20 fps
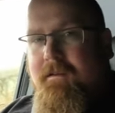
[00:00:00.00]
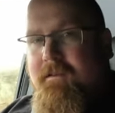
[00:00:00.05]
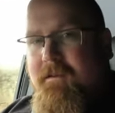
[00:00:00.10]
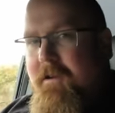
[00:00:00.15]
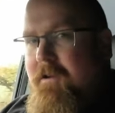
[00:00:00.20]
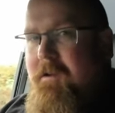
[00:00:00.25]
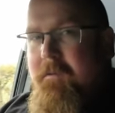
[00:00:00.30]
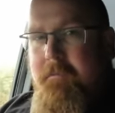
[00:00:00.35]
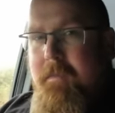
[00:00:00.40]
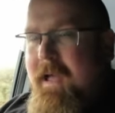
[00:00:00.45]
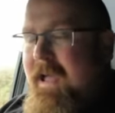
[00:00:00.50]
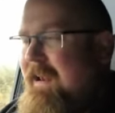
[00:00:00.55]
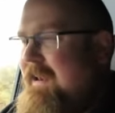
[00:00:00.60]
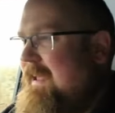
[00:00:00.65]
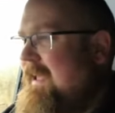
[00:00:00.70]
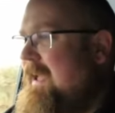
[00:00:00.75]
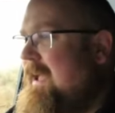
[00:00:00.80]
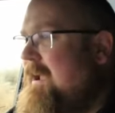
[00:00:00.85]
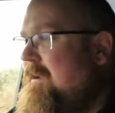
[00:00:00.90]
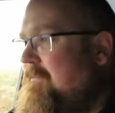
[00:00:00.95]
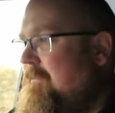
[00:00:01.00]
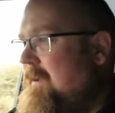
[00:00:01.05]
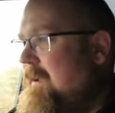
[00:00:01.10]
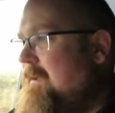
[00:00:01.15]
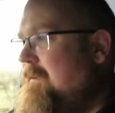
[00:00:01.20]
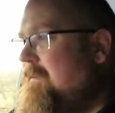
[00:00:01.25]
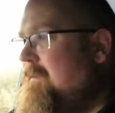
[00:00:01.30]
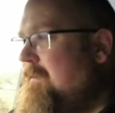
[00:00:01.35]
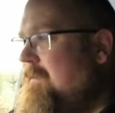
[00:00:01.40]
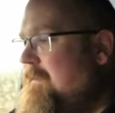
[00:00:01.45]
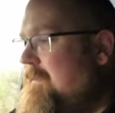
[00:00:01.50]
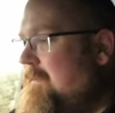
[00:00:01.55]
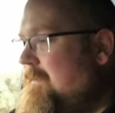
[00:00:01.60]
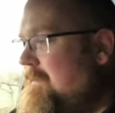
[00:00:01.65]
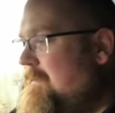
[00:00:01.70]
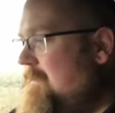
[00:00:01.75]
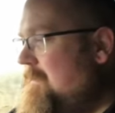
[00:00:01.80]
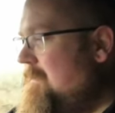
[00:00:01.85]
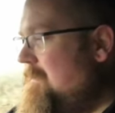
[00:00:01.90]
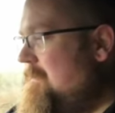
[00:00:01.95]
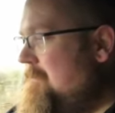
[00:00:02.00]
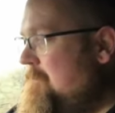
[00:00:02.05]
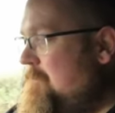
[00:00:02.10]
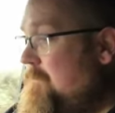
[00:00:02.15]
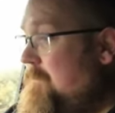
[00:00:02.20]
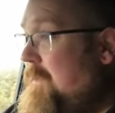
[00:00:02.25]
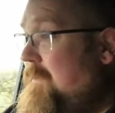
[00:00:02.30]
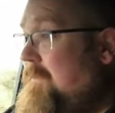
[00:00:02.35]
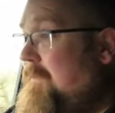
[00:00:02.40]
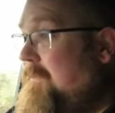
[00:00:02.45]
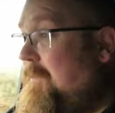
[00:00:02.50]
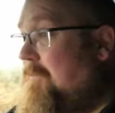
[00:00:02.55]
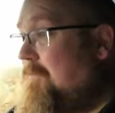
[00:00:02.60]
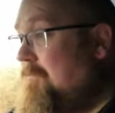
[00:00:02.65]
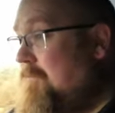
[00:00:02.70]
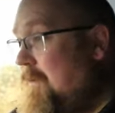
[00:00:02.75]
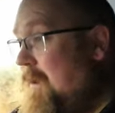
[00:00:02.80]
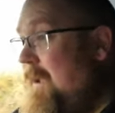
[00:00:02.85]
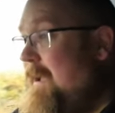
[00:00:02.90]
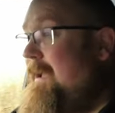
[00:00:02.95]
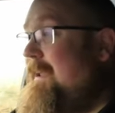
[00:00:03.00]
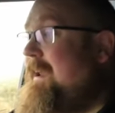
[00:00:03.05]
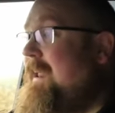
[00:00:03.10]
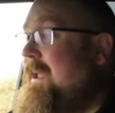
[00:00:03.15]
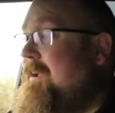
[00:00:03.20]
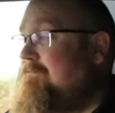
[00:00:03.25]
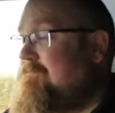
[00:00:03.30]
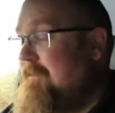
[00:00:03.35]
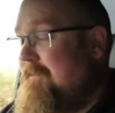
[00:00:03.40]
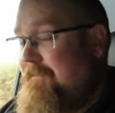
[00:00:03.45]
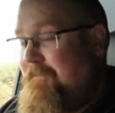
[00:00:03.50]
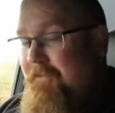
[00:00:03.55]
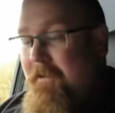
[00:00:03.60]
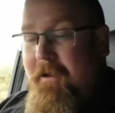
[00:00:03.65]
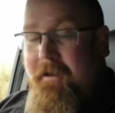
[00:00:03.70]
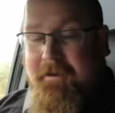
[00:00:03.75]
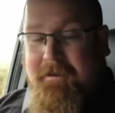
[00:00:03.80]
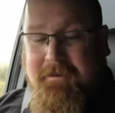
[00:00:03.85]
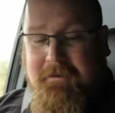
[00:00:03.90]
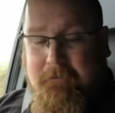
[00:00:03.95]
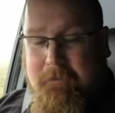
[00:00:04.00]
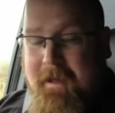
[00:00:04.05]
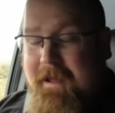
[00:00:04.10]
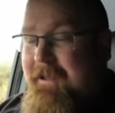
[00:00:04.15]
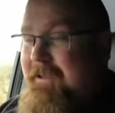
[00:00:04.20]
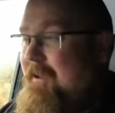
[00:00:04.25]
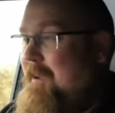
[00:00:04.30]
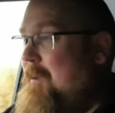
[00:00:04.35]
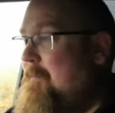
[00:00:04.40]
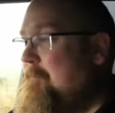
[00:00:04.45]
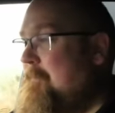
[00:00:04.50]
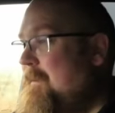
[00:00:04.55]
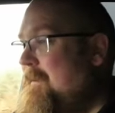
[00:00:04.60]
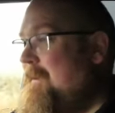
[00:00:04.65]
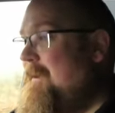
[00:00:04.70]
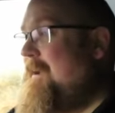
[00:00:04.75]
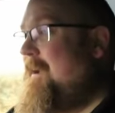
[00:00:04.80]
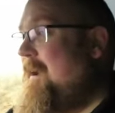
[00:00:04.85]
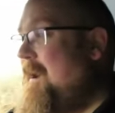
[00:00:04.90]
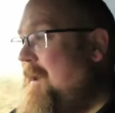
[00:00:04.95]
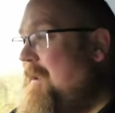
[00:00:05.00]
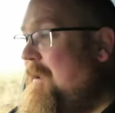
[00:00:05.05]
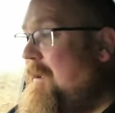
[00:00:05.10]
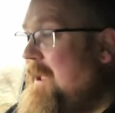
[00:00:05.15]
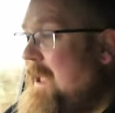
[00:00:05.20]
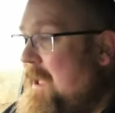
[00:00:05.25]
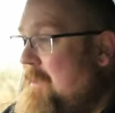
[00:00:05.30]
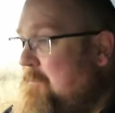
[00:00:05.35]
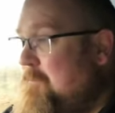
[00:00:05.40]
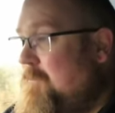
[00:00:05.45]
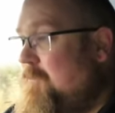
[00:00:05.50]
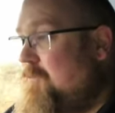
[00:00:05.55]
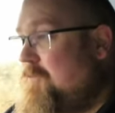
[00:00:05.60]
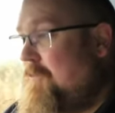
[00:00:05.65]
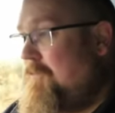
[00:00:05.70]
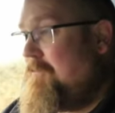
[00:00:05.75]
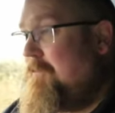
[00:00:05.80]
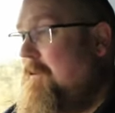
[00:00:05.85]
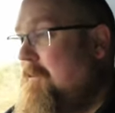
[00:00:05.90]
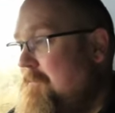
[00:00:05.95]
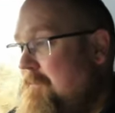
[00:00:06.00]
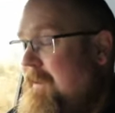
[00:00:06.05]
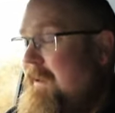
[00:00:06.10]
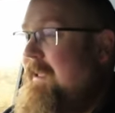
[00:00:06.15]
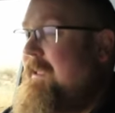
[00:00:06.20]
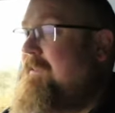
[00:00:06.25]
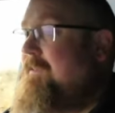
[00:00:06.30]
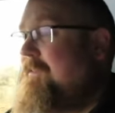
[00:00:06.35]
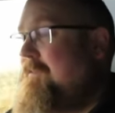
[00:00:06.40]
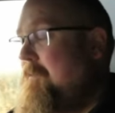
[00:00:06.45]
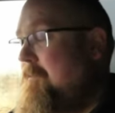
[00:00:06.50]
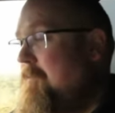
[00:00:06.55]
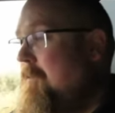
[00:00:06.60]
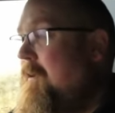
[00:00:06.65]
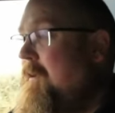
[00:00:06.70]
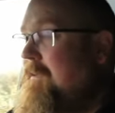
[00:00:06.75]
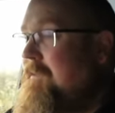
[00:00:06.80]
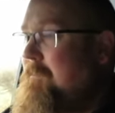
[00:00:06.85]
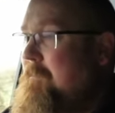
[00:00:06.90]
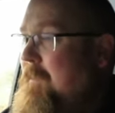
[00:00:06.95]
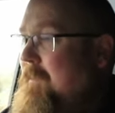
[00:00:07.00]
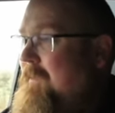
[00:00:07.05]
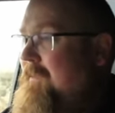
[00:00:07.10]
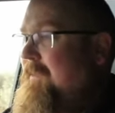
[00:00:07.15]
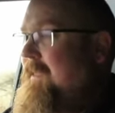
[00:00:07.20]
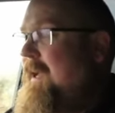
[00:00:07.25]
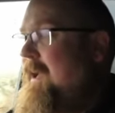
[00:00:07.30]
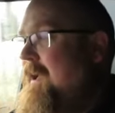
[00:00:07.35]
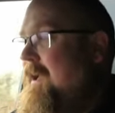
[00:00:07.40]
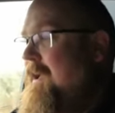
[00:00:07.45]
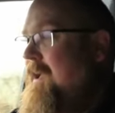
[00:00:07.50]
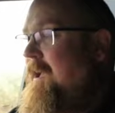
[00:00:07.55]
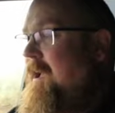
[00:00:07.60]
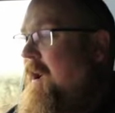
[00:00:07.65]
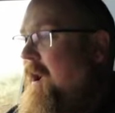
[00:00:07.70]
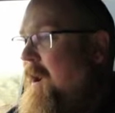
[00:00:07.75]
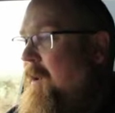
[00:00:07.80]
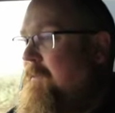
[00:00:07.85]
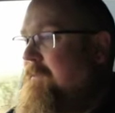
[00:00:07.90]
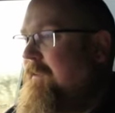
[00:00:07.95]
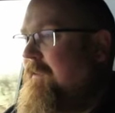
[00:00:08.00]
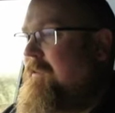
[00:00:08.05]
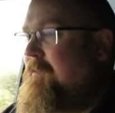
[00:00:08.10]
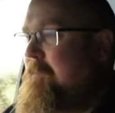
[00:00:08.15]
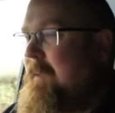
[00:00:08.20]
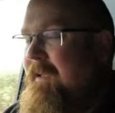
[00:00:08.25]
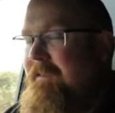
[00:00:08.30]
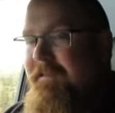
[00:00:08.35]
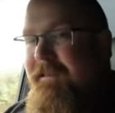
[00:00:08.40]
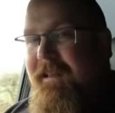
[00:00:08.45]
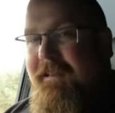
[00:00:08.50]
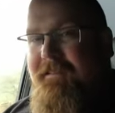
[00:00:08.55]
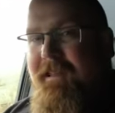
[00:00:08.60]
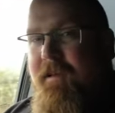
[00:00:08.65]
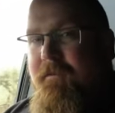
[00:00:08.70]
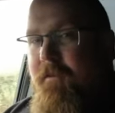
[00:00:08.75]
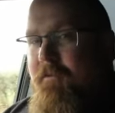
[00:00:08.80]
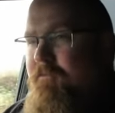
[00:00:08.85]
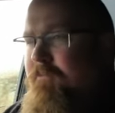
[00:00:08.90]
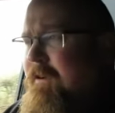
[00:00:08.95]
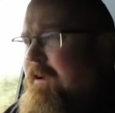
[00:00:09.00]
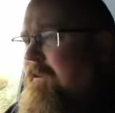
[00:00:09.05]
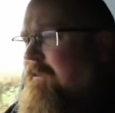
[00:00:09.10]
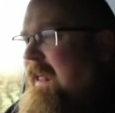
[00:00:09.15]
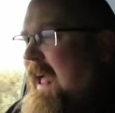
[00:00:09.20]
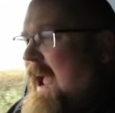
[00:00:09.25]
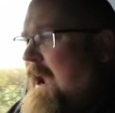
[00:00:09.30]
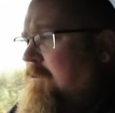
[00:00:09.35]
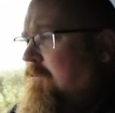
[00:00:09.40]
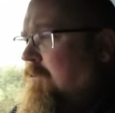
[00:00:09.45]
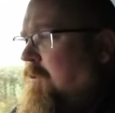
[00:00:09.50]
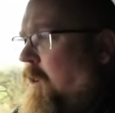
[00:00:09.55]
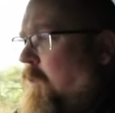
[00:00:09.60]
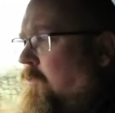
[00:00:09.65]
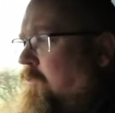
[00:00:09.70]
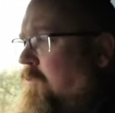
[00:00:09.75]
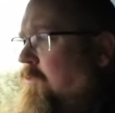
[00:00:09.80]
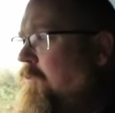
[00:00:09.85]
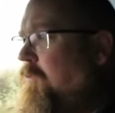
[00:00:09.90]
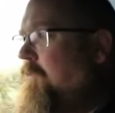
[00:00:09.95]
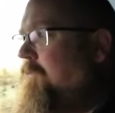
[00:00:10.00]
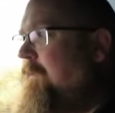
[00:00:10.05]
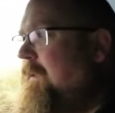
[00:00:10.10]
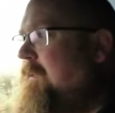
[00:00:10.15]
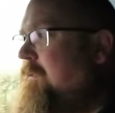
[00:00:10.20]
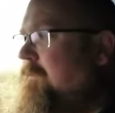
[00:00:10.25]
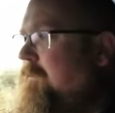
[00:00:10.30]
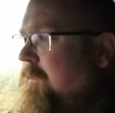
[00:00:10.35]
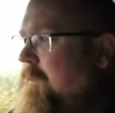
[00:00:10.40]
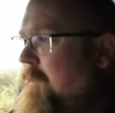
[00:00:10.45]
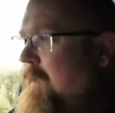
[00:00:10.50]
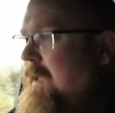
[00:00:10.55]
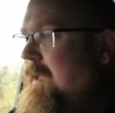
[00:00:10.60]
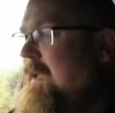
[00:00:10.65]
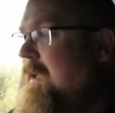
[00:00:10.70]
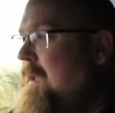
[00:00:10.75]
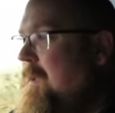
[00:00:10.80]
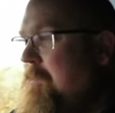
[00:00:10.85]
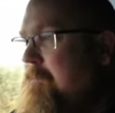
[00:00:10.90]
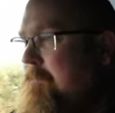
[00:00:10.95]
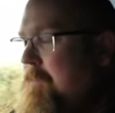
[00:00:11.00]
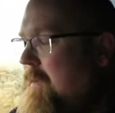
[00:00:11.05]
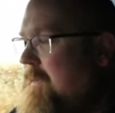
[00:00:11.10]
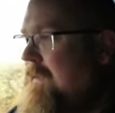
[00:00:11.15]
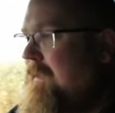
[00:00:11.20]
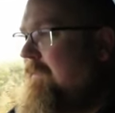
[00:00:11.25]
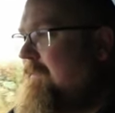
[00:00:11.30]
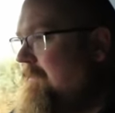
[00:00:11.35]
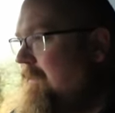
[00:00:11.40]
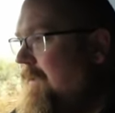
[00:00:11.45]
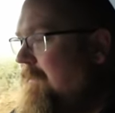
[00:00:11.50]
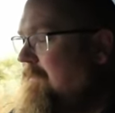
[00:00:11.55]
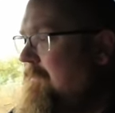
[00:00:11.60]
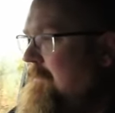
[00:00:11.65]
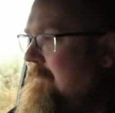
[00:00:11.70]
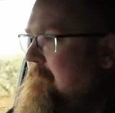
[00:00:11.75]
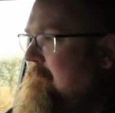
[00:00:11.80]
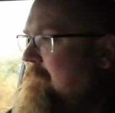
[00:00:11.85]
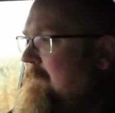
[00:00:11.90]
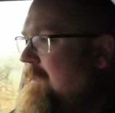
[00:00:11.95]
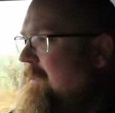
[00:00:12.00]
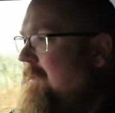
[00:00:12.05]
you can barely hear it. This is a really refined pickup, and I am truly surprised by that. I was expecting it to have a real agricultural feel to it, but it doesn't.